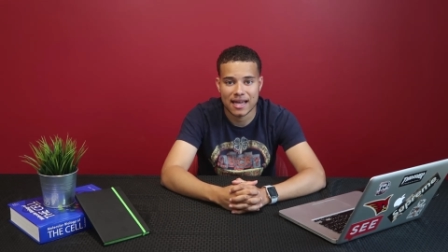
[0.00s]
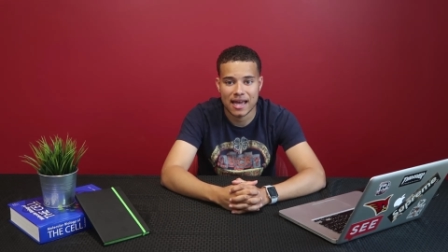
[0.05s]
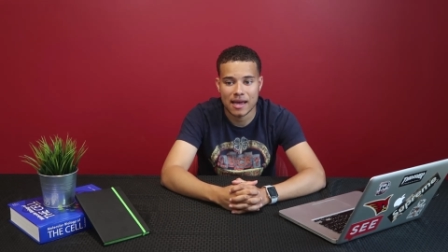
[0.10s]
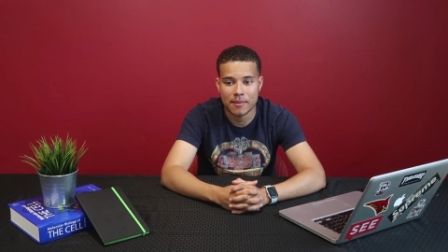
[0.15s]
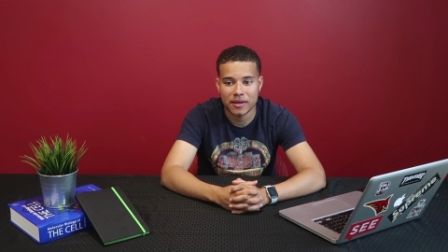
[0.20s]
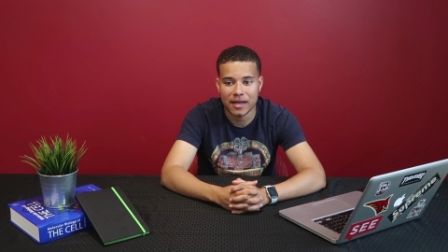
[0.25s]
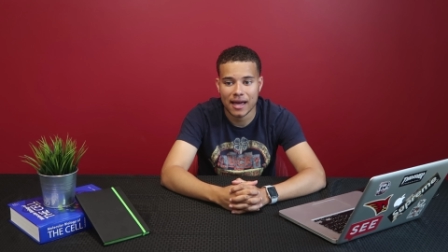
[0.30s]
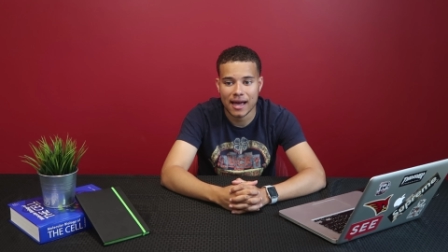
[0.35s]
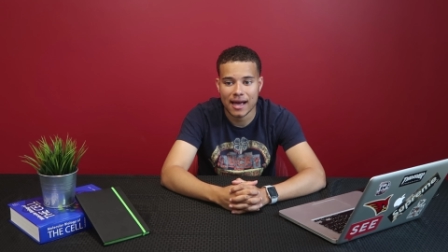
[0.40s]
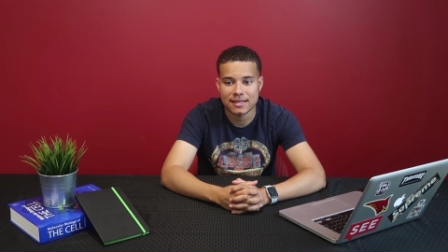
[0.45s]

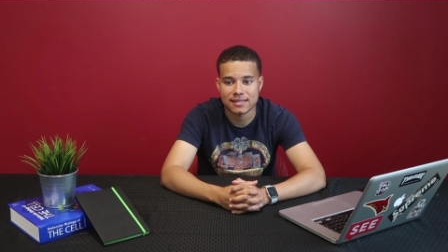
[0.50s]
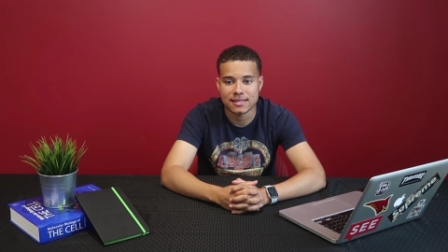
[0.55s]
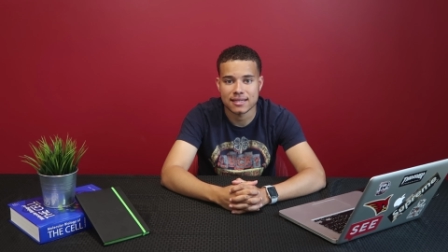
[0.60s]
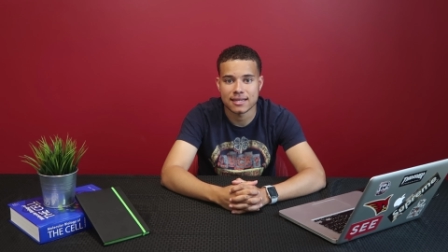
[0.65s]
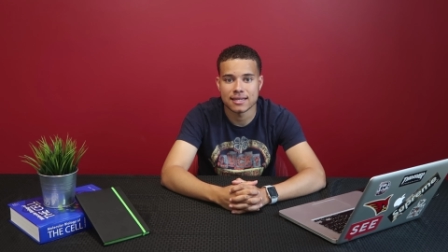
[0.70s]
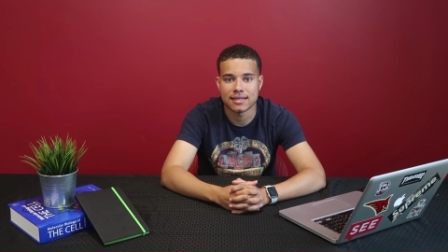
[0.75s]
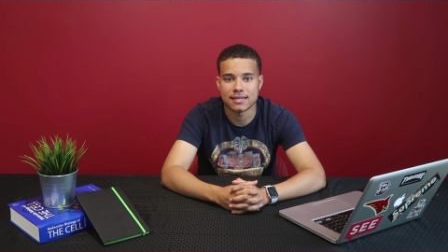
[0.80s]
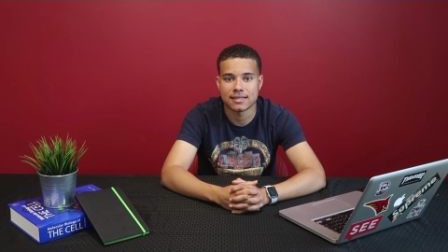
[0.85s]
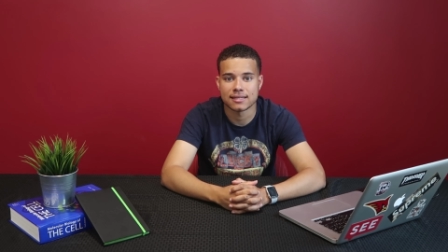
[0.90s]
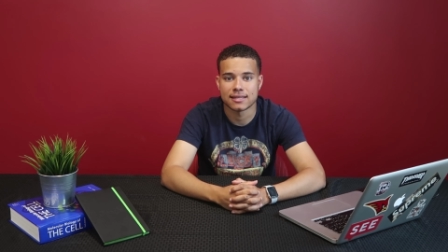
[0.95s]
AMCAS
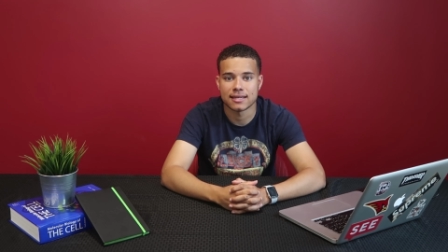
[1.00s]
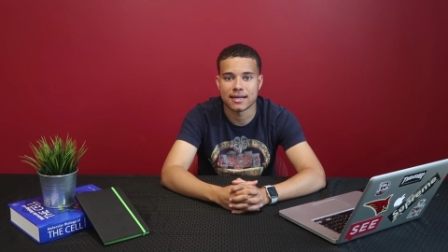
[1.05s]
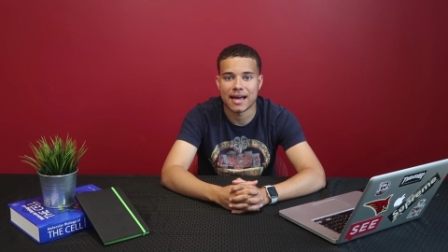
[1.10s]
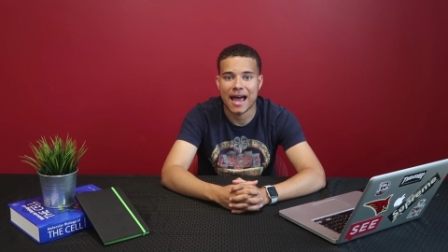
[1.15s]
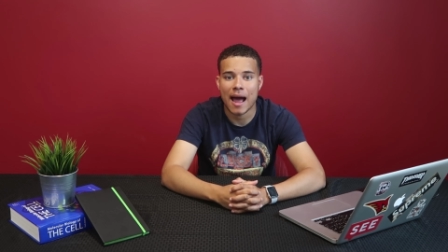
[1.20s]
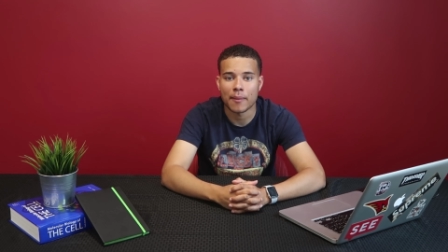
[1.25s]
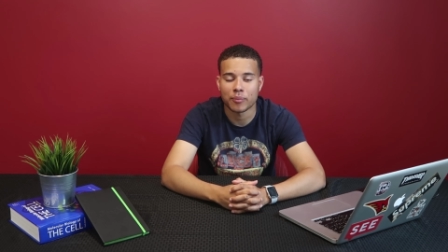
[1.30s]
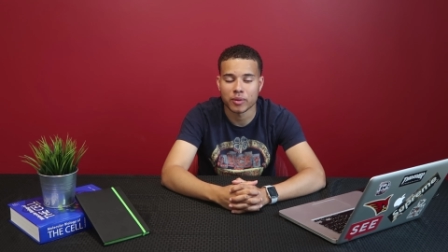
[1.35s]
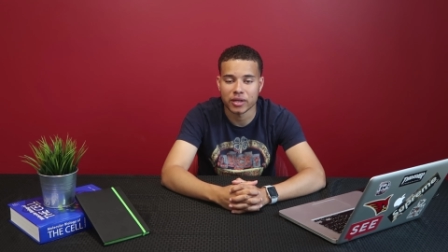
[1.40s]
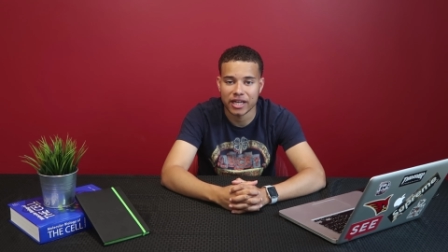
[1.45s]
is the
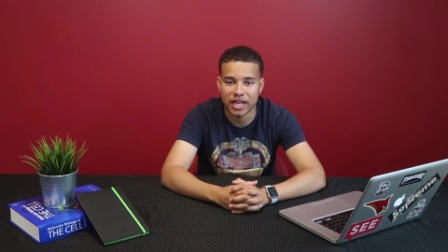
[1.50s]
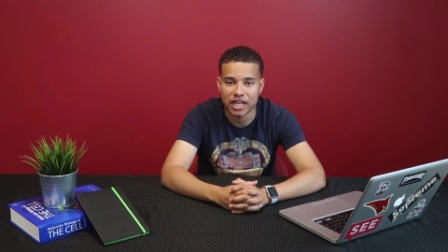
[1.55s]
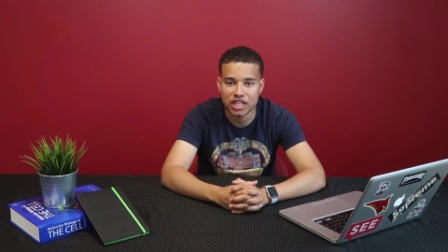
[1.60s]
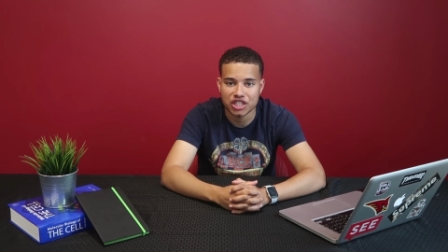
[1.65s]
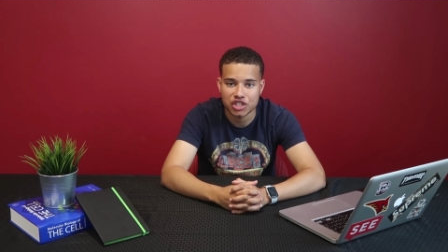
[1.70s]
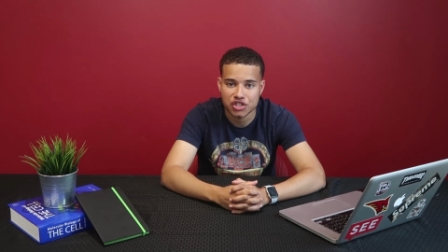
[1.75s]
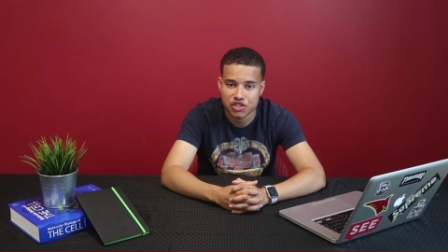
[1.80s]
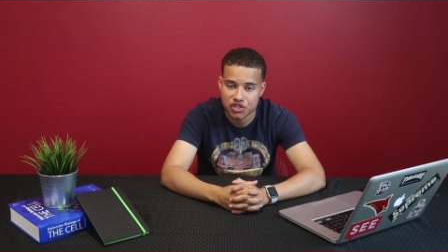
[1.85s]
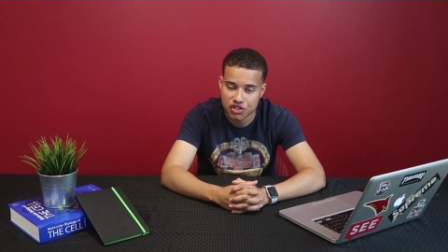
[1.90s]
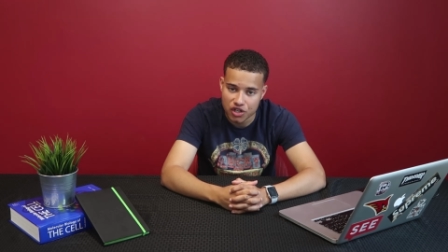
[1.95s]

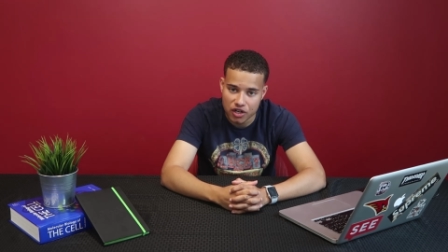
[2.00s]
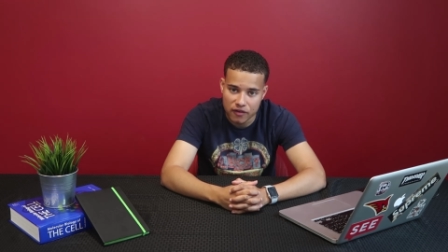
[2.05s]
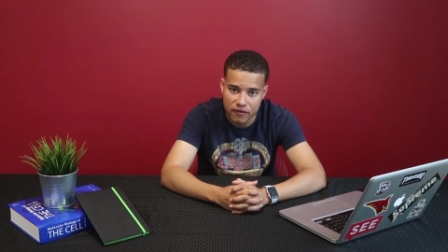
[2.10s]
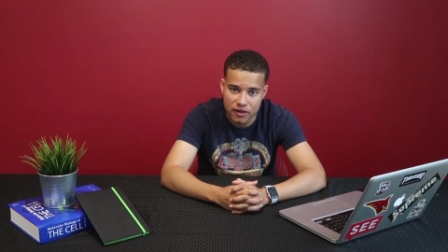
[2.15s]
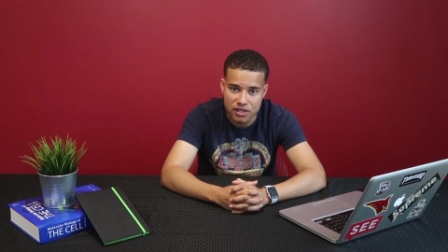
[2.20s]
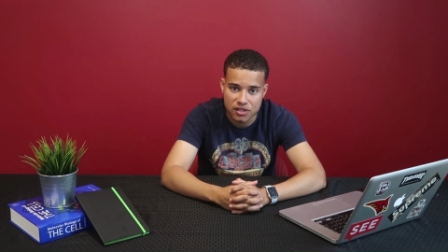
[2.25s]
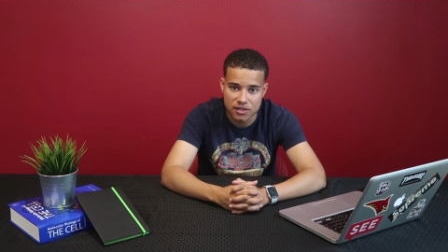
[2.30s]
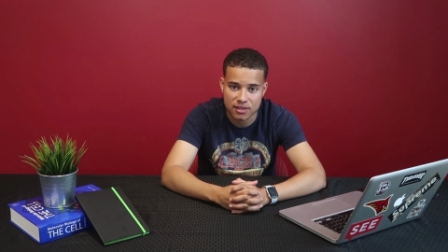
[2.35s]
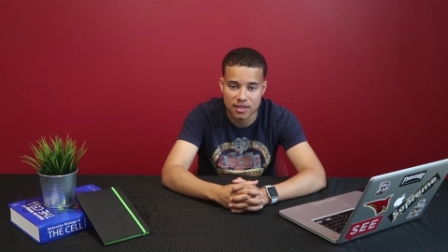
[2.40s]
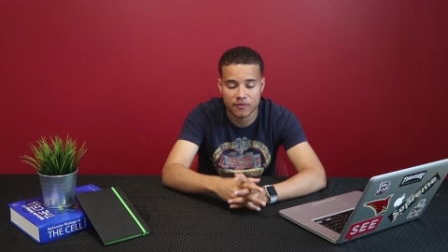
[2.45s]
application service